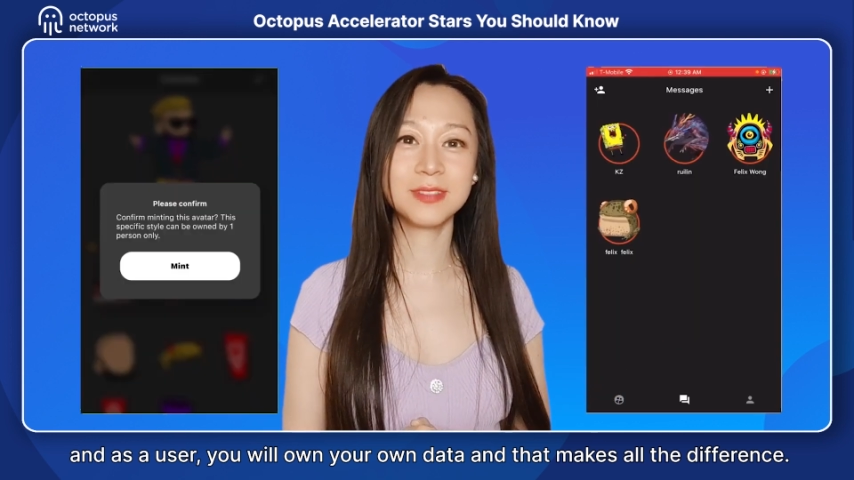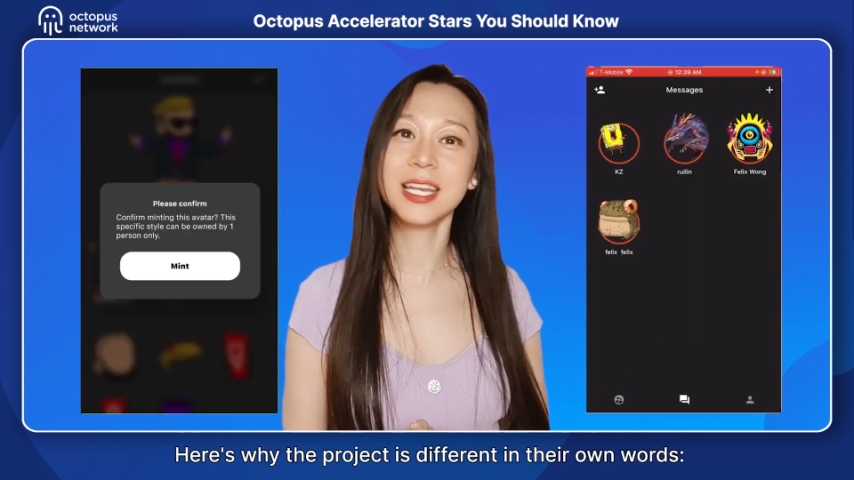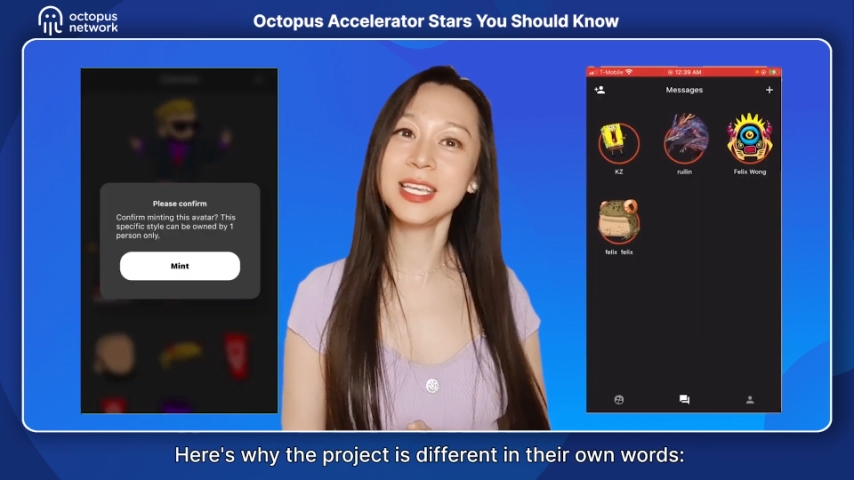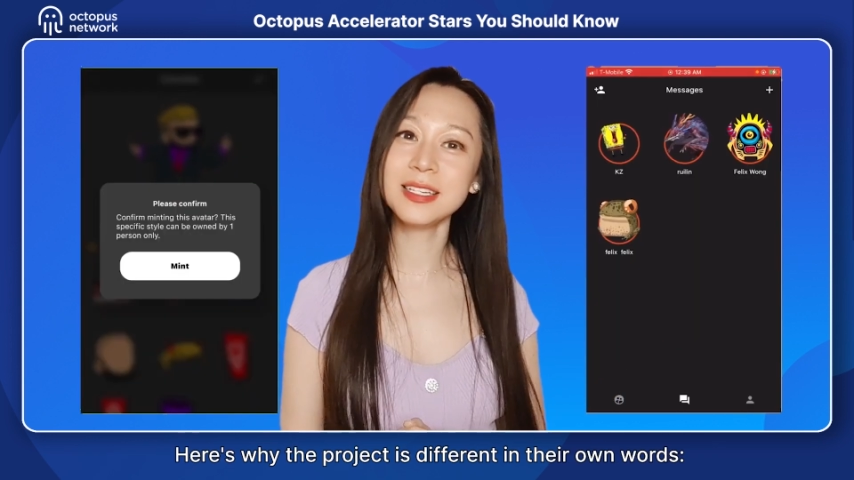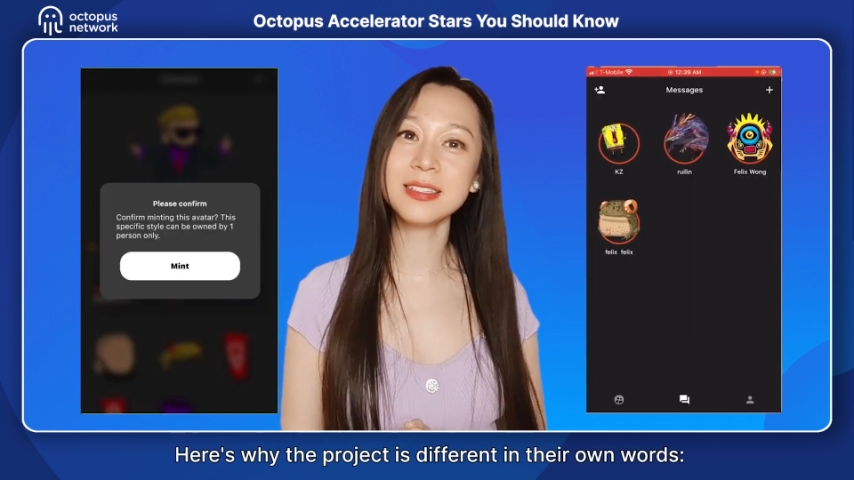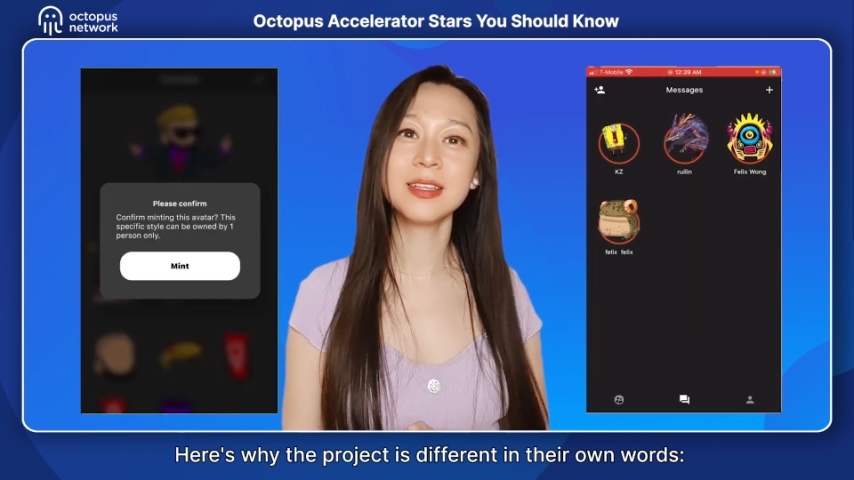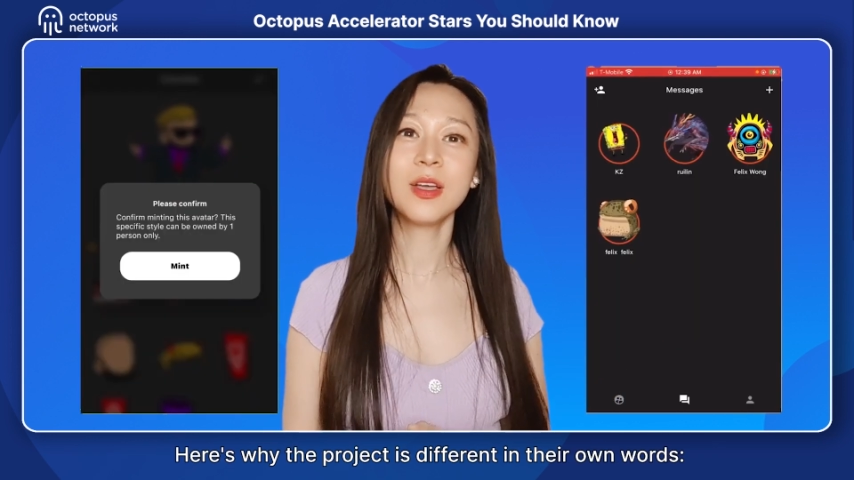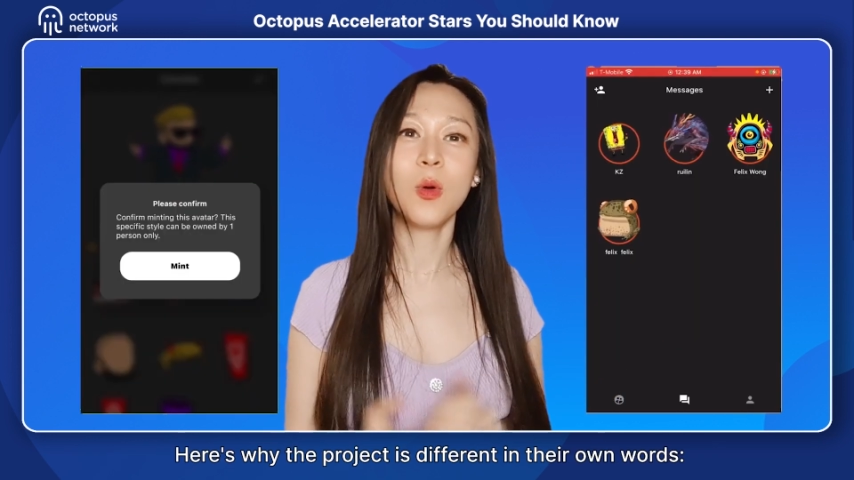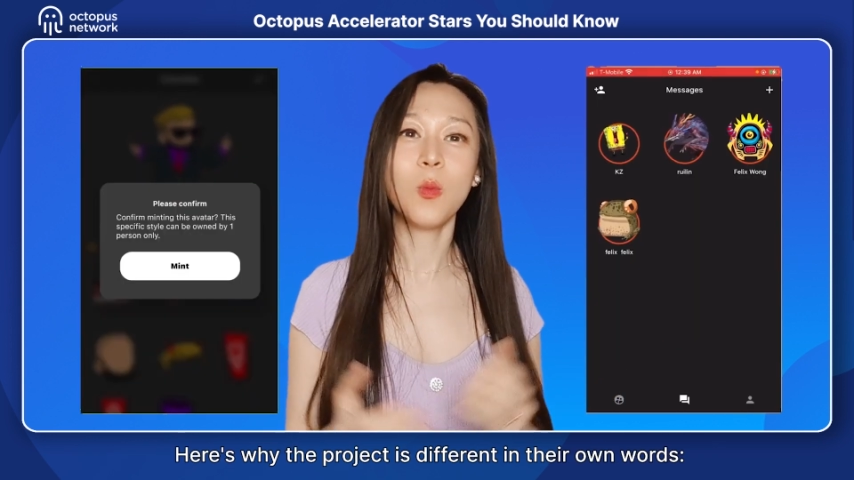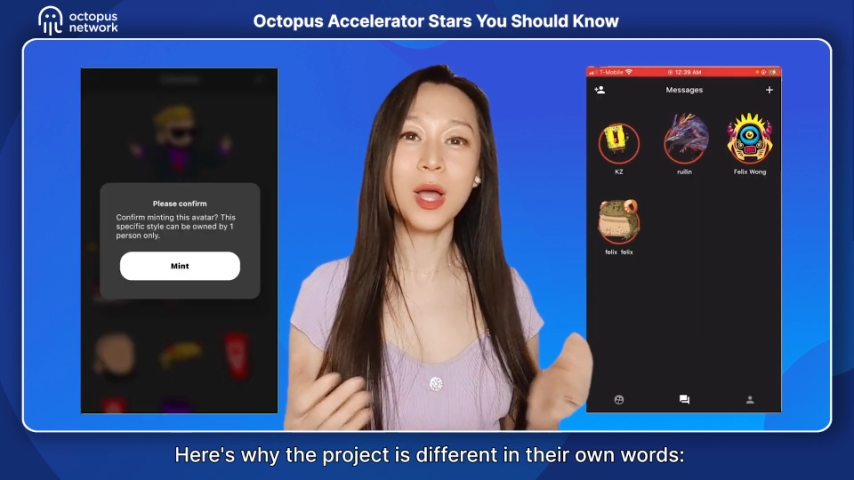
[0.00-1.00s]
And here's
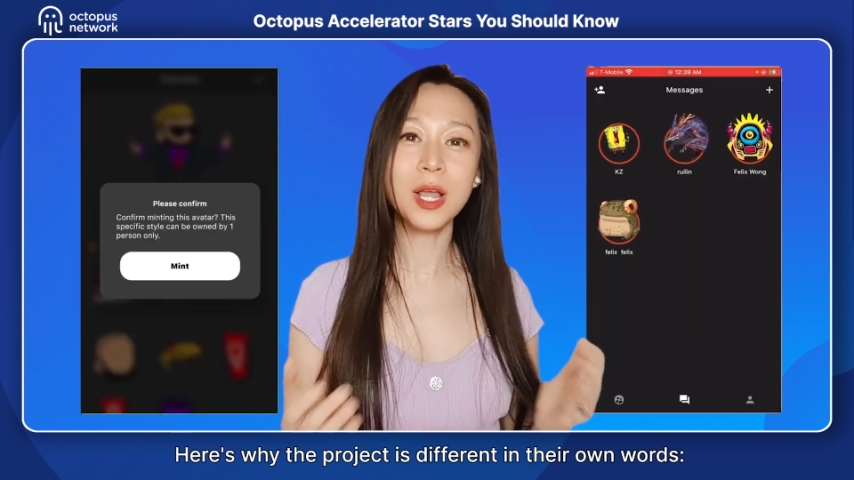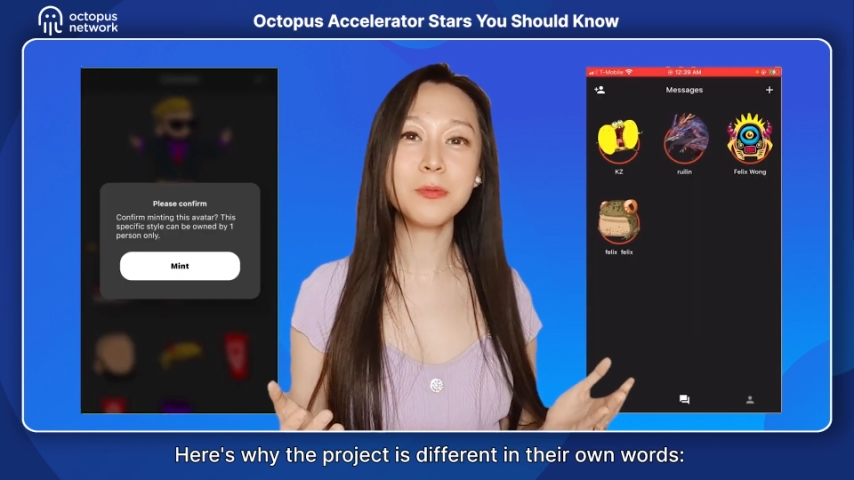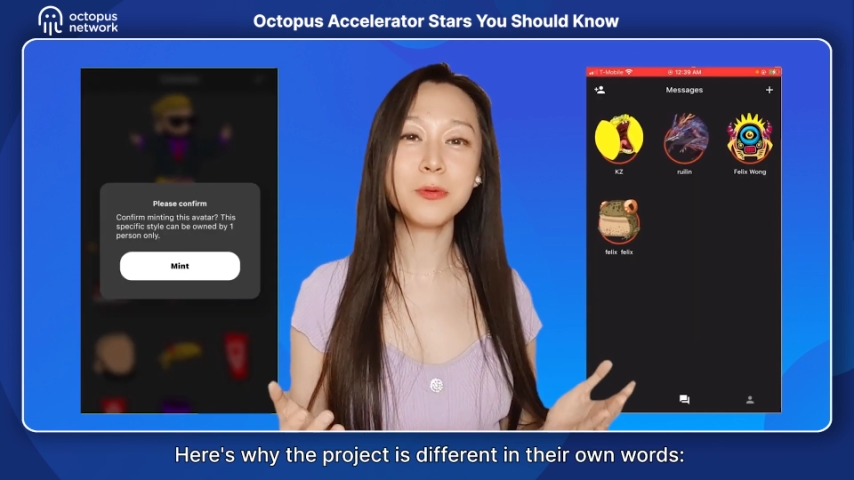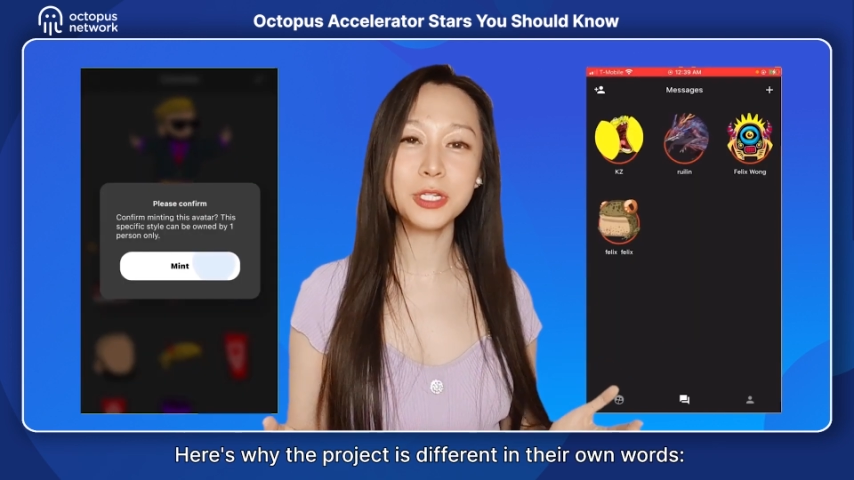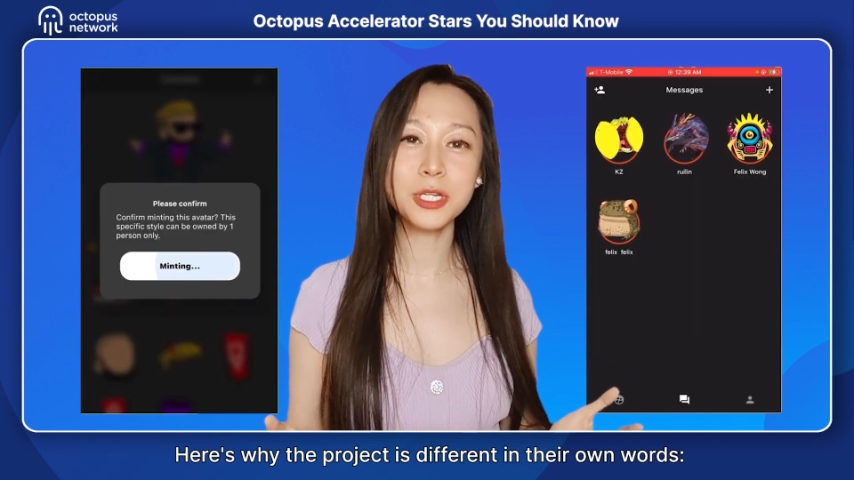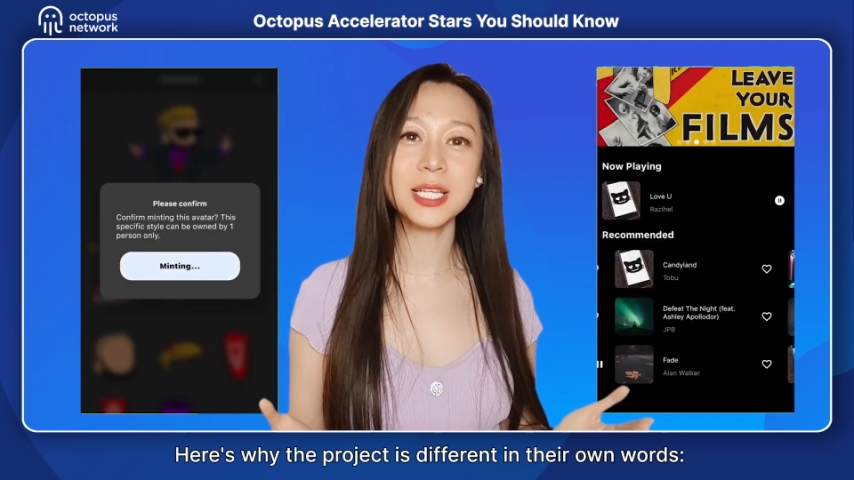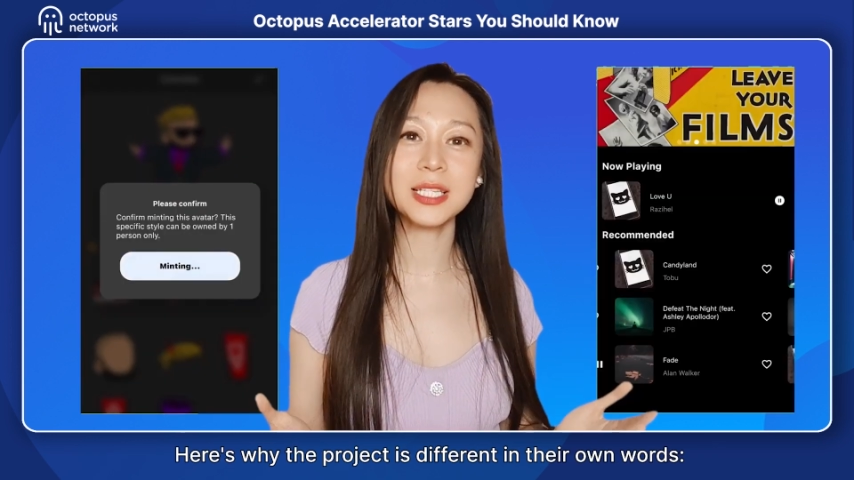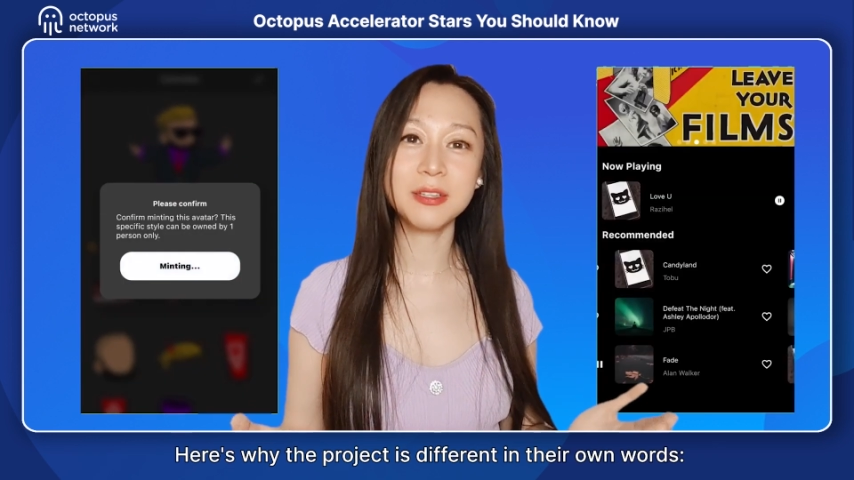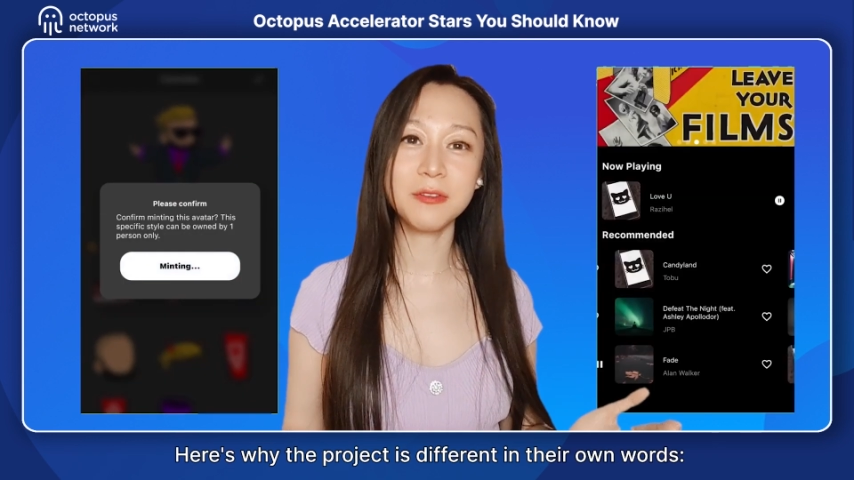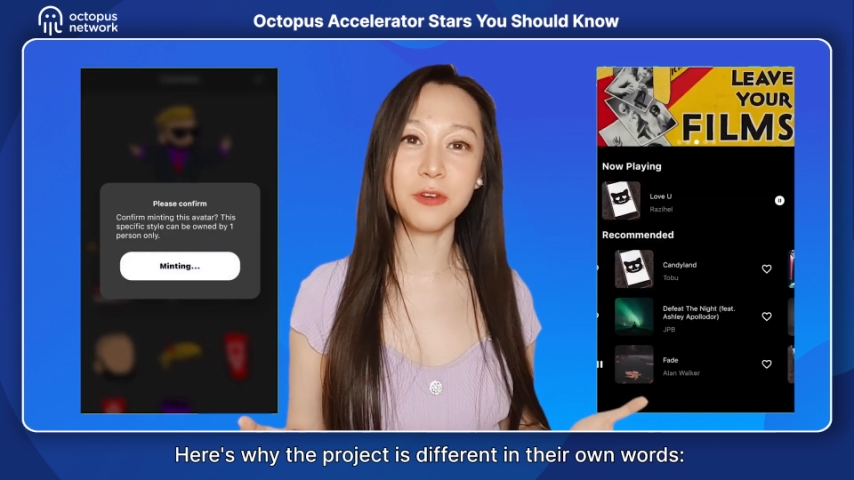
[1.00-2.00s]
why the project
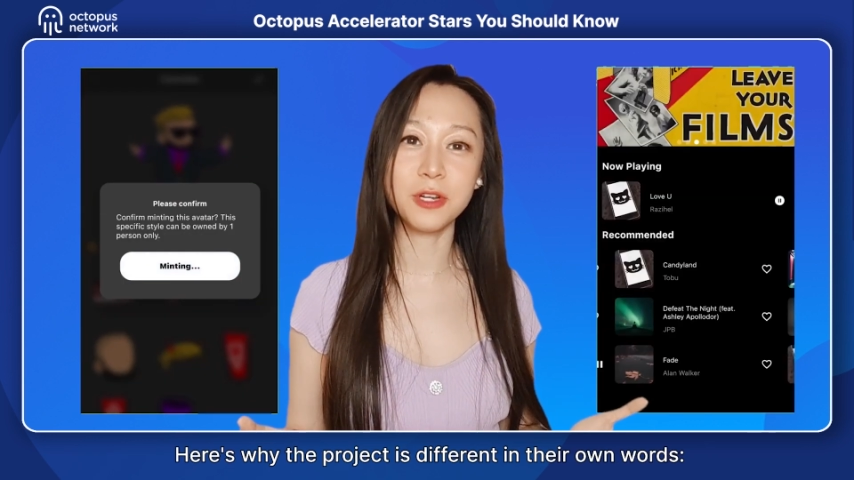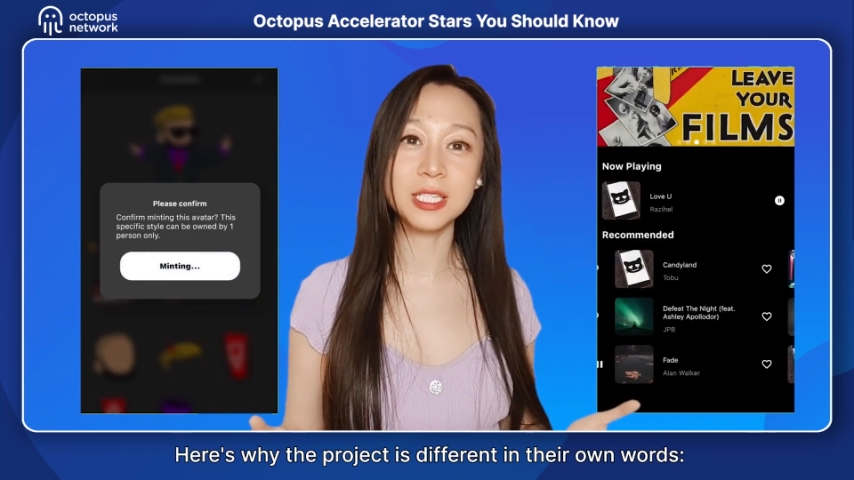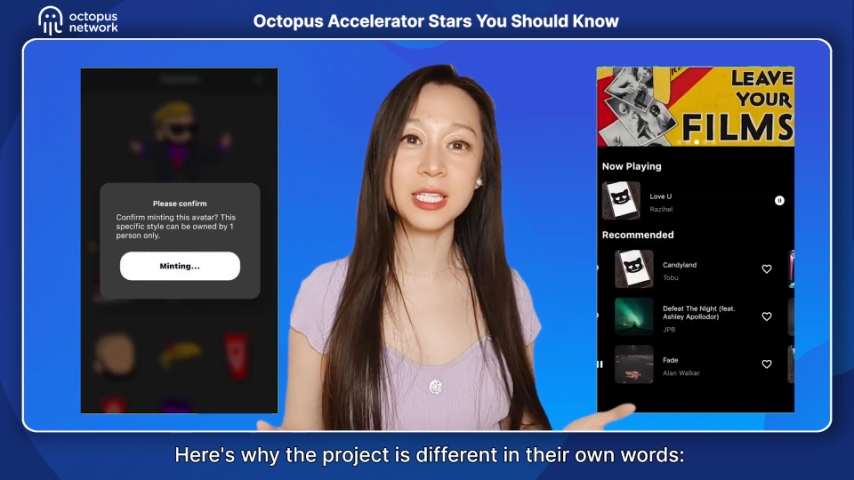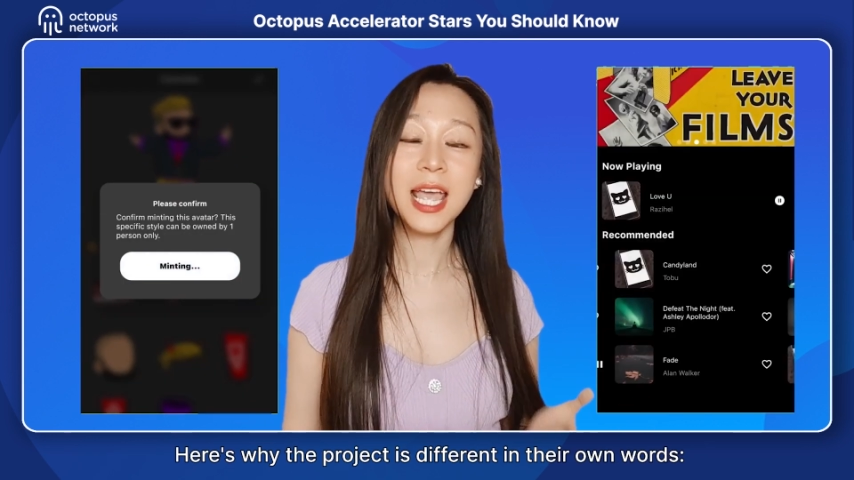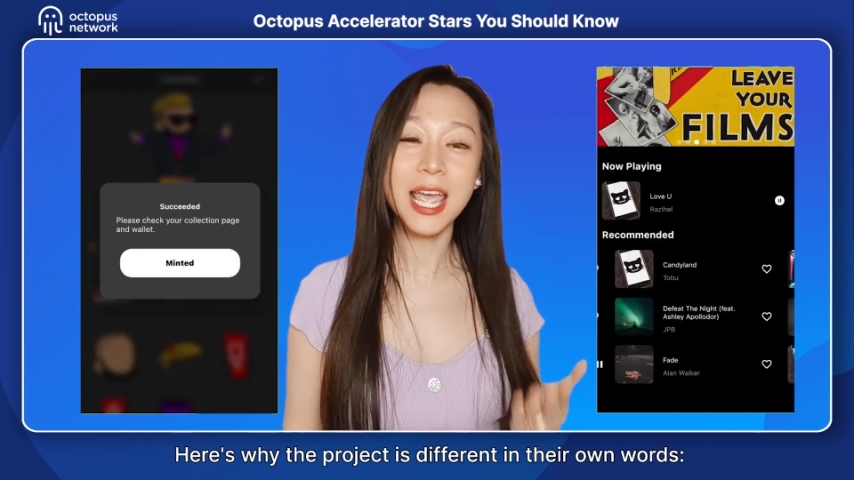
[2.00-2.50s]
is different